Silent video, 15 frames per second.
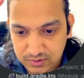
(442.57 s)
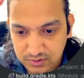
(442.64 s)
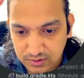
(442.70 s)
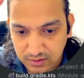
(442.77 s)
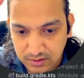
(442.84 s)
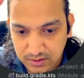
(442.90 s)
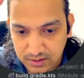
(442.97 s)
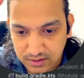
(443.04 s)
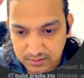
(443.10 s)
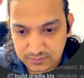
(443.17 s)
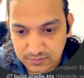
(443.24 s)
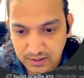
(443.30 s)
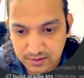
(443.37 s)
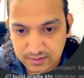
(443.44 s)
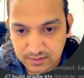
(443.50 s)
dot date.
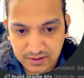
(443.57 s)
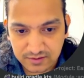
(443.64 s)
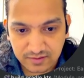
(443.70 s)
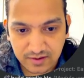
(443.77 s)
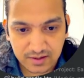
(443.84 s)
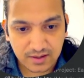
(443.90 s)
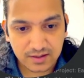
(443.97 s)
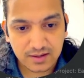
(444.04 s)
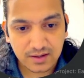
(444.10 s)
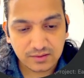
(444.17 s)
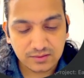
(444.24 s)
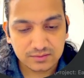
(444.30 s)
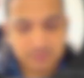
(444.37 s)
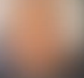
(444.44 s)
That's it. If I run now,